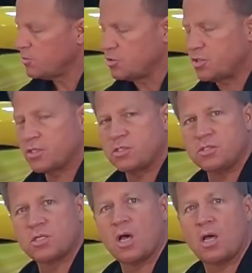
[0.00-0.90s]
the
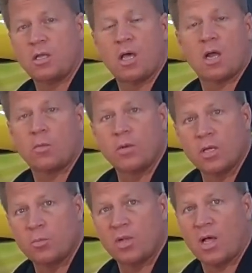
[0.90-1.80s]
dressing's gone, you got to
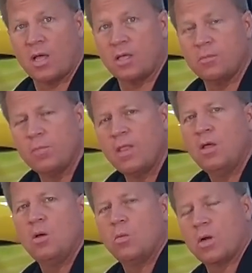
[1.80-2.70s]
reapply it.
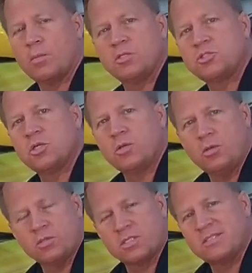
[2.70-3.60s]
What I'm going to show
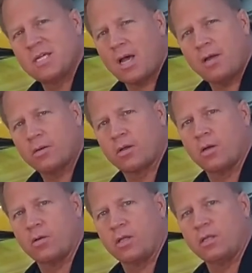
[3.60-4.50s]
you is a tire
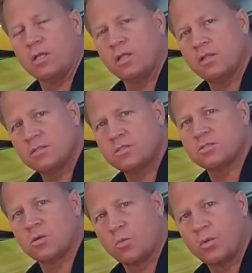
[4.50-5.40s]
coating, and this
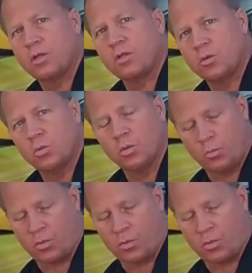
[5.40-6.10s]
is a really cool